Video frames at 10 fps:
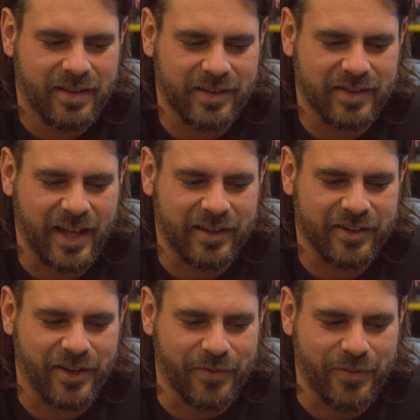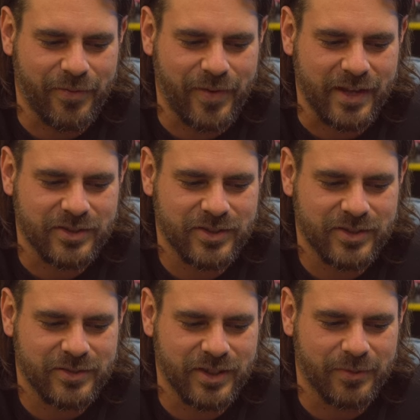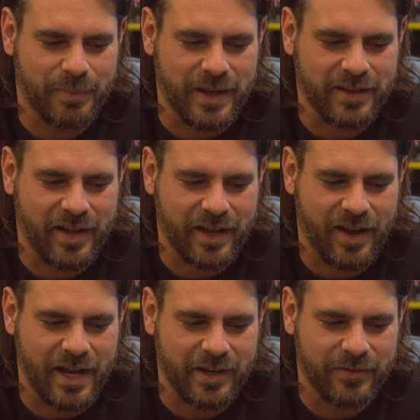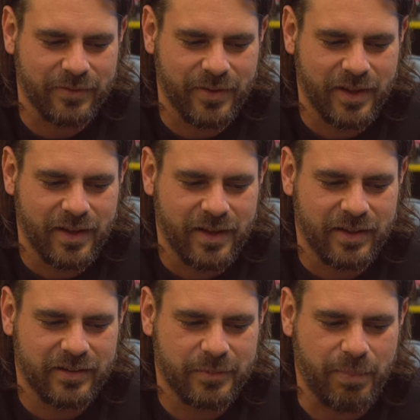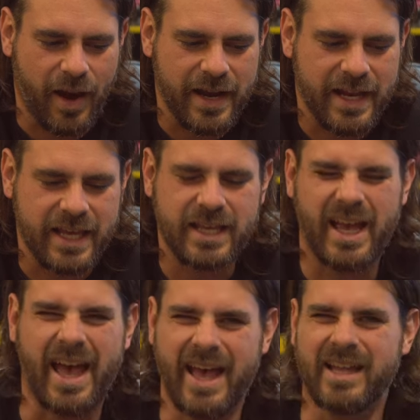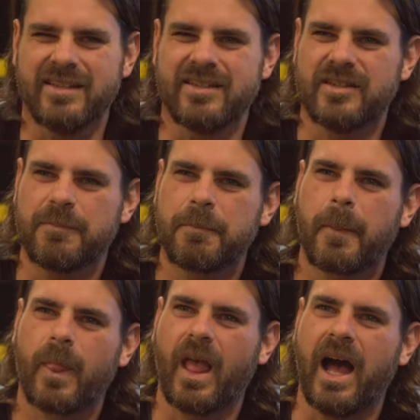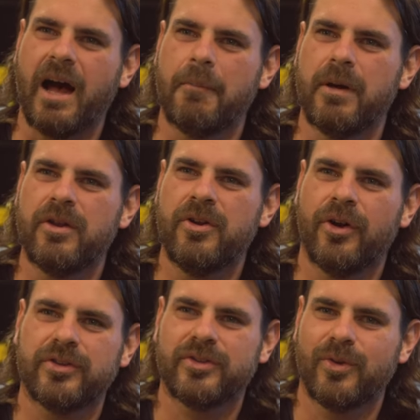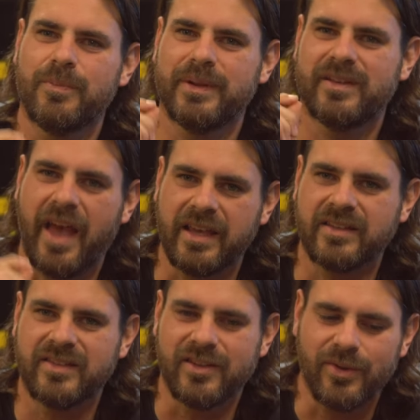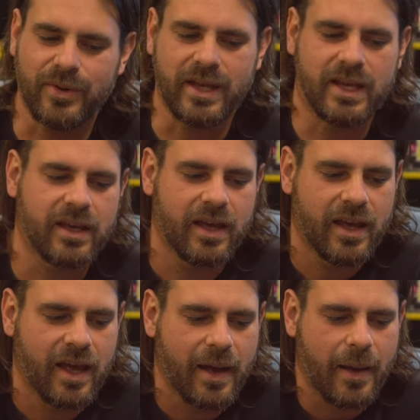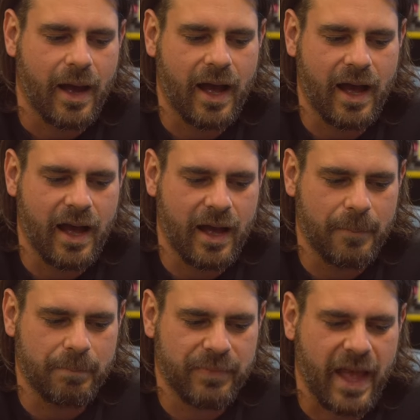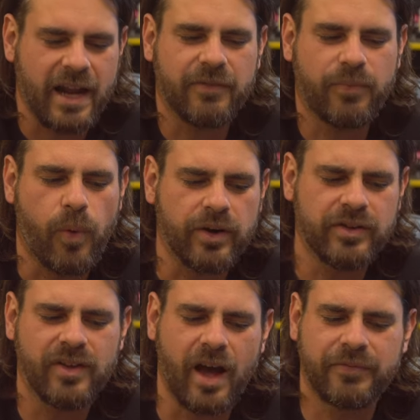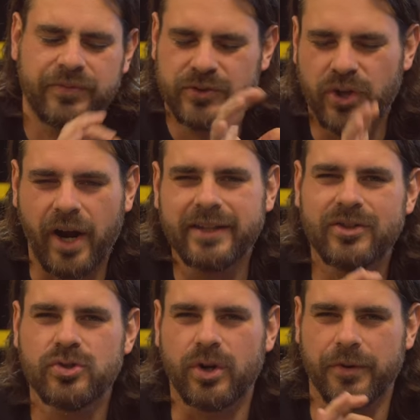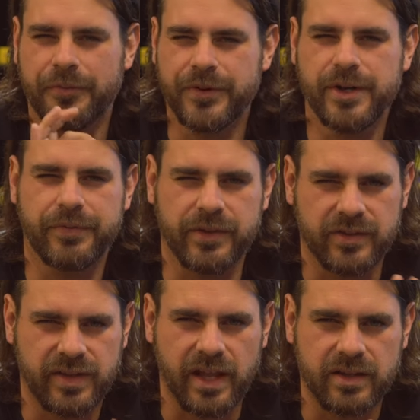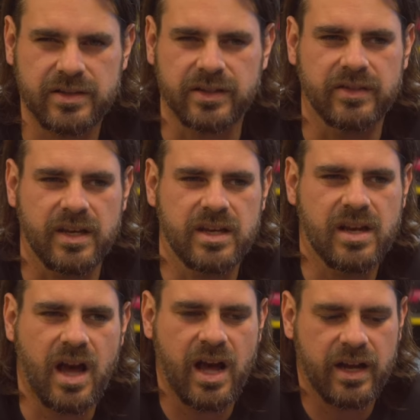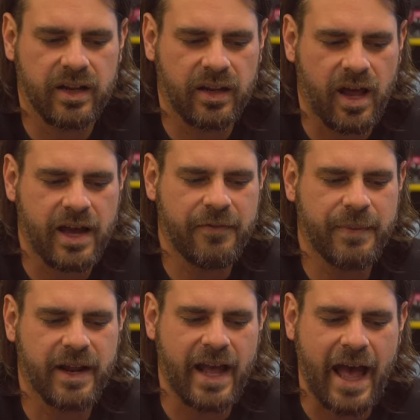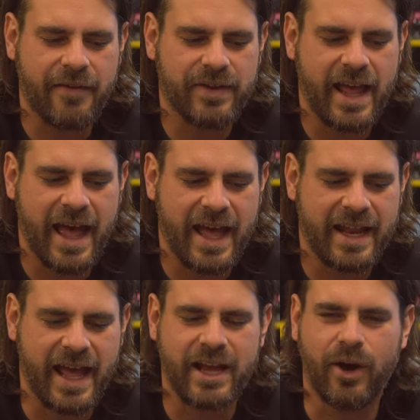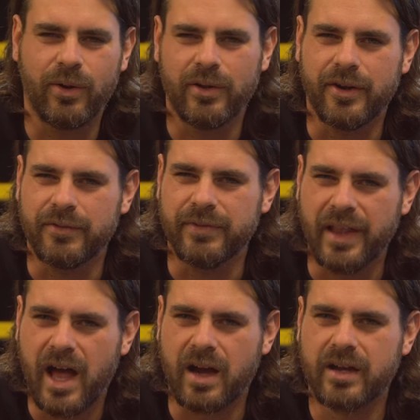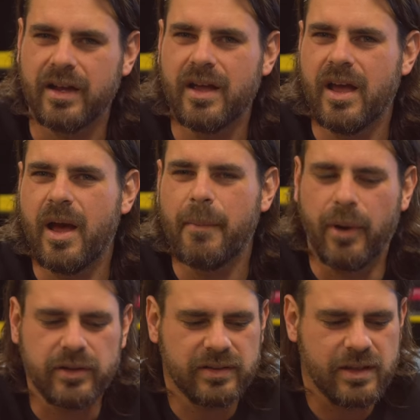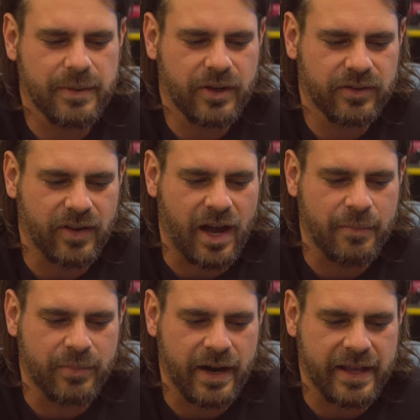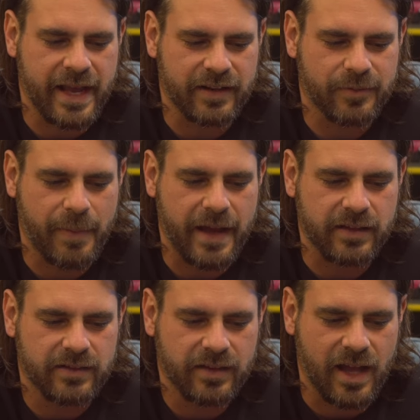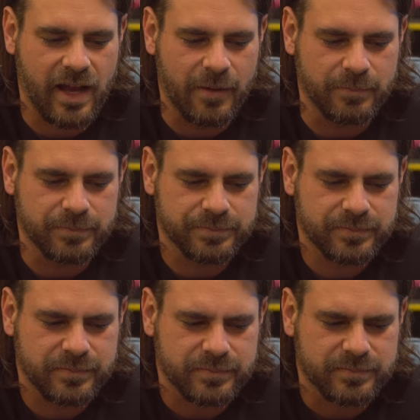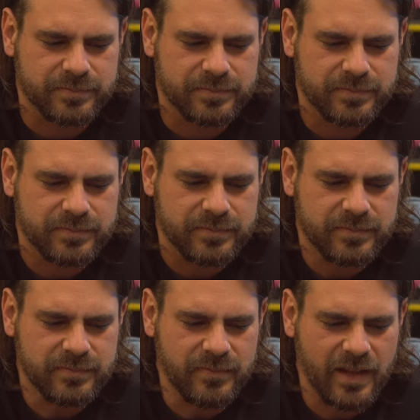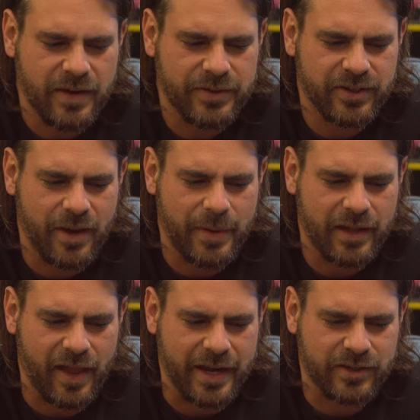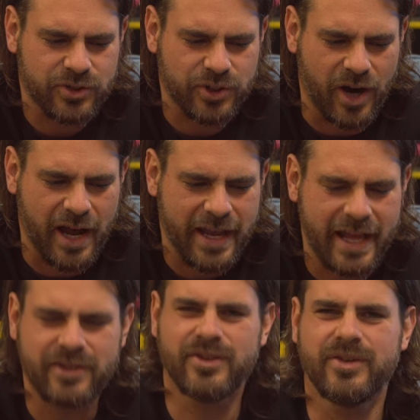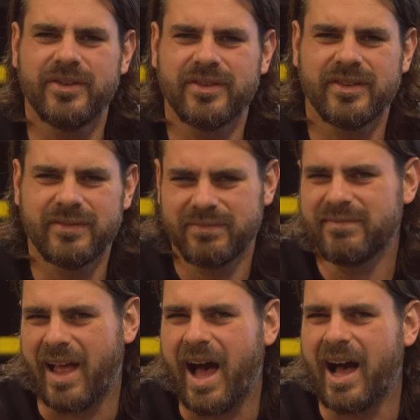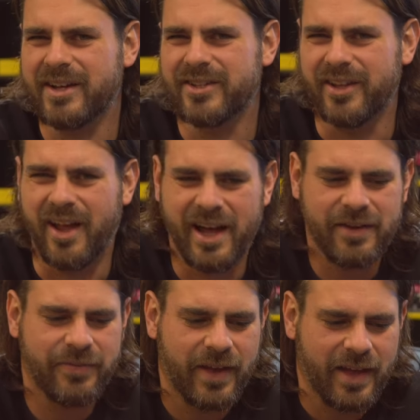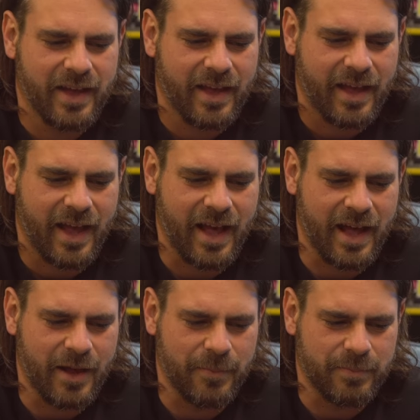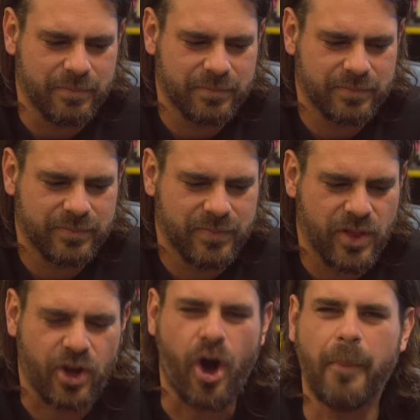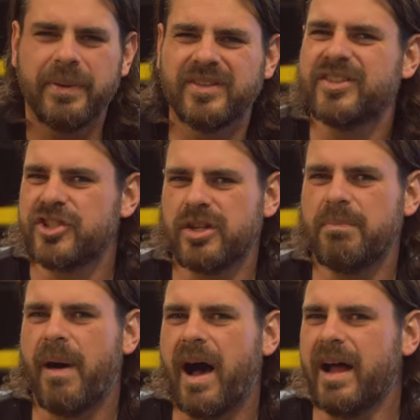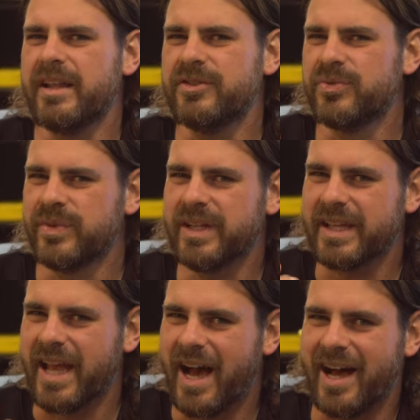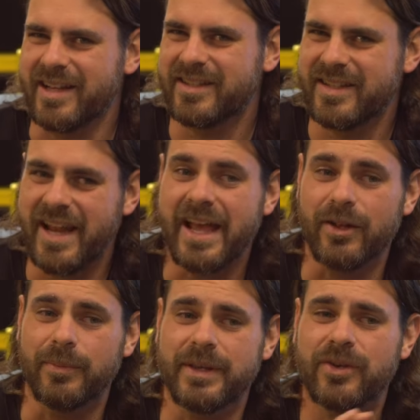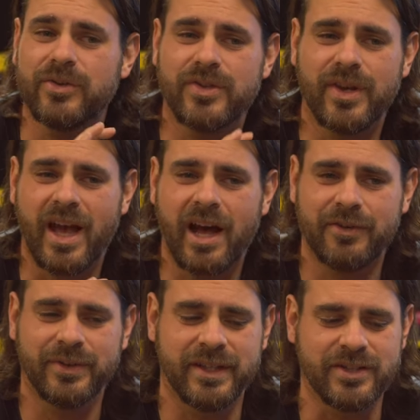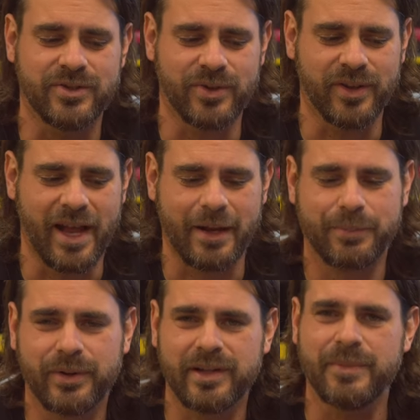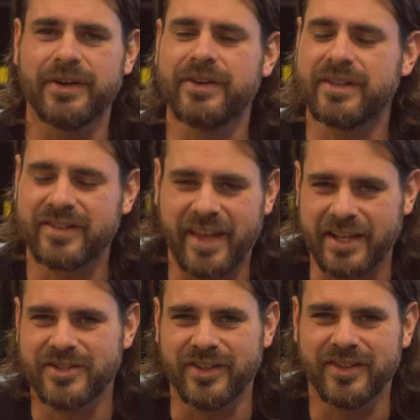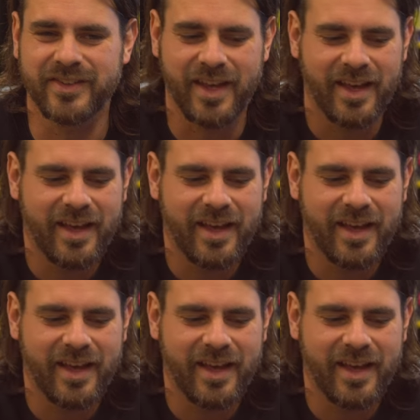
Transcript: the skeleton of a fish just being like kind of spiny and um, not super tasty looking. Um, and I've wanted, to, I've tried to draw a few different skeletons in Art Alive, but I haven't had a whole lot of luck, mostly because I'm running out of space. Um, every time I like try and use Art Alive, um, the composition part is really hard to nail because you can't really do like preliminary sketches.